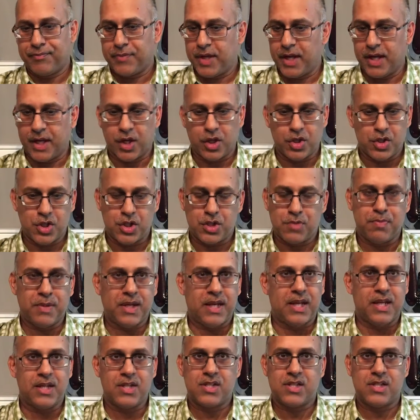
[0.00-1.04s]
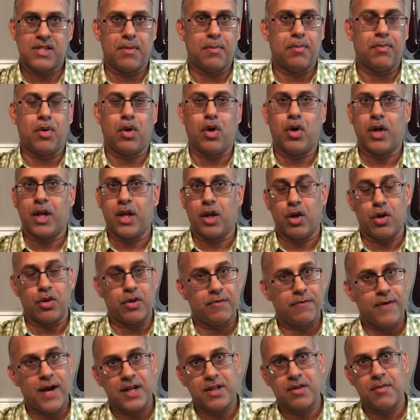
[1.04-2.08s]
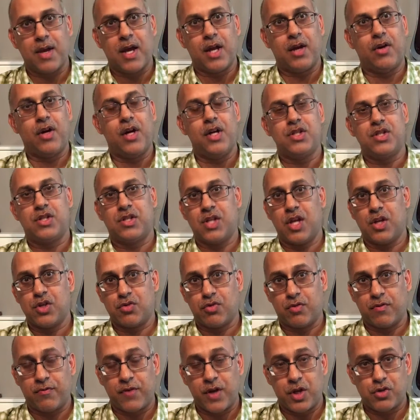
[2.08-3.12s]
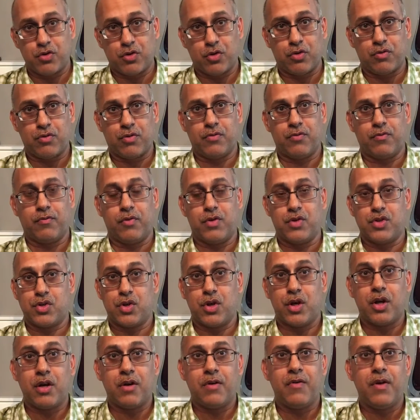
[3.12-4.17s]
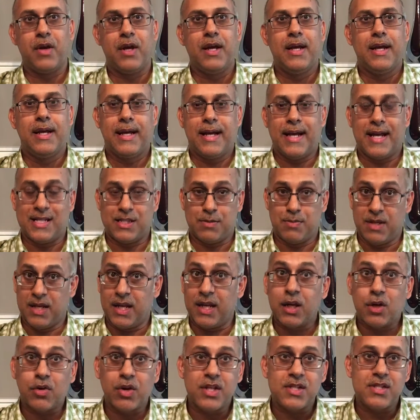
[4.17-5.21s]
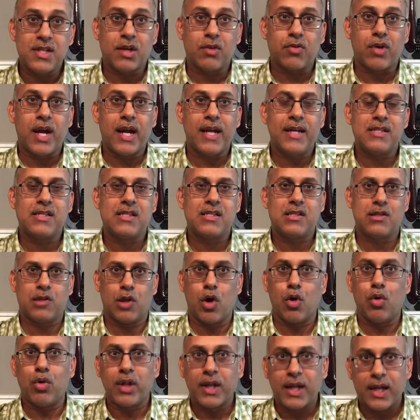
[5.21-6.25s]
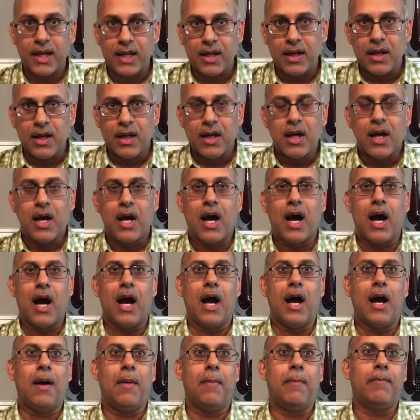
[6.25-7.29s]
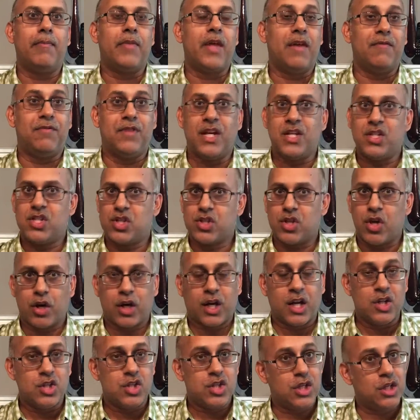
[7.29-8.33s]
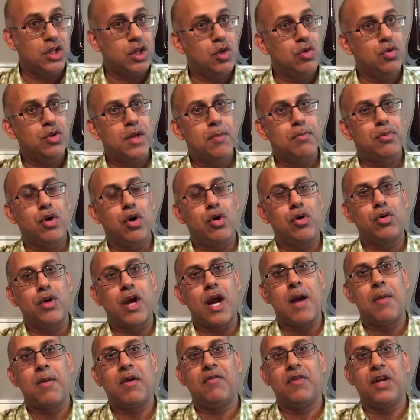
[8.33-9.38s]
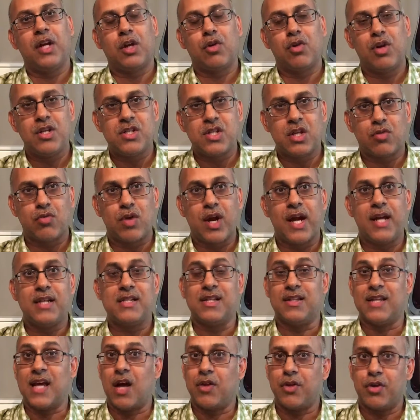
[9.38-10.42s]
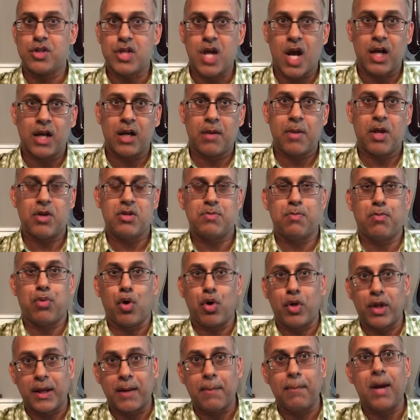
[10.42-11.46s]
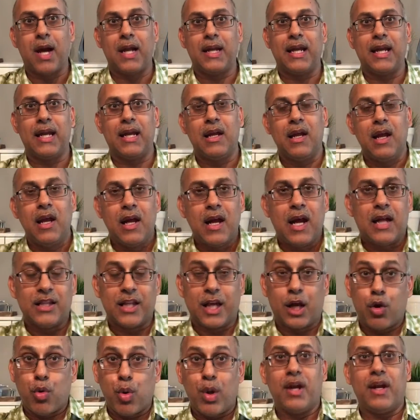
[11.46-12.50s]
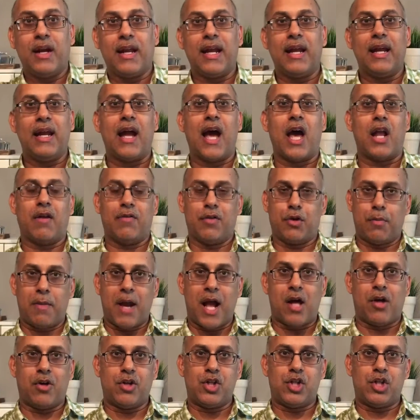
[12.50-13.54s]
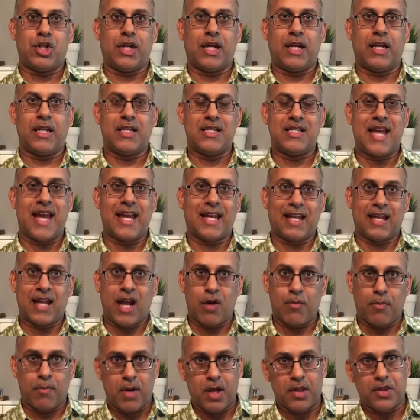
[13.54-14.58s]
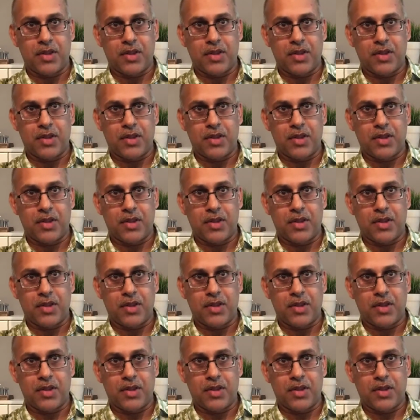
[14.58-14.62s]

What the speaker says: It could just be simple. The fact of the matter is, the Federal Reserve has been increasing rates slowly. If they continue the program of increasing rates, and now they're talking about pulling liquidity out of their balance sheet and taking out